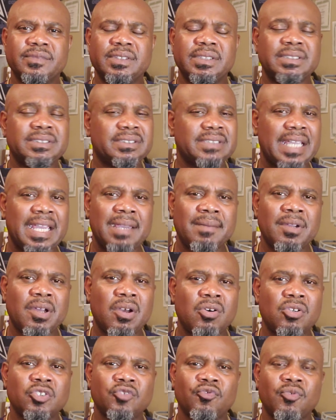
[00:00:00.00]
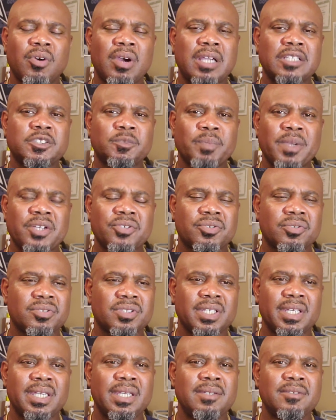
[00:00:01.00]
Same goes for our special
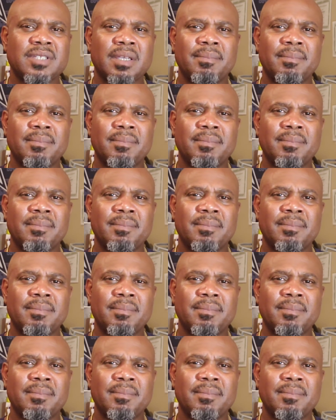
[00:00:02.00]
teams.